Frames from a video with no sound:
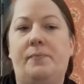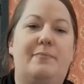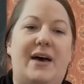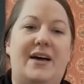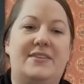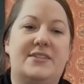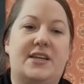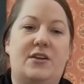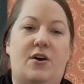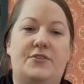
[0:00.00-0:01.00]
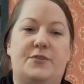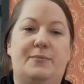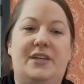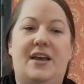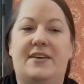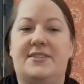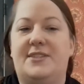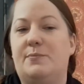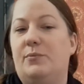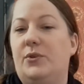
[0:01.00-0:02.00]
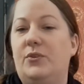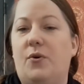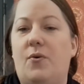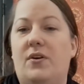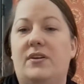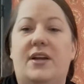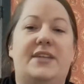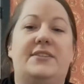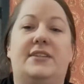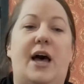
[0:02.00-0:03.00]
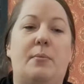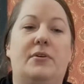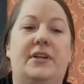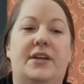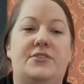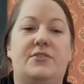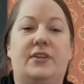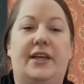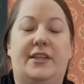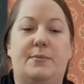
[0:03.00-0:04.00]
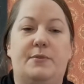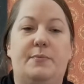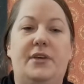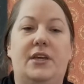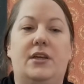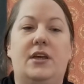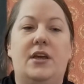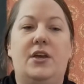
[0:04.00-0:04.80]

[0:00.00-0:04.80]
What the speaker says: Baths can also be as simple or as elaborate as you'd like them to be.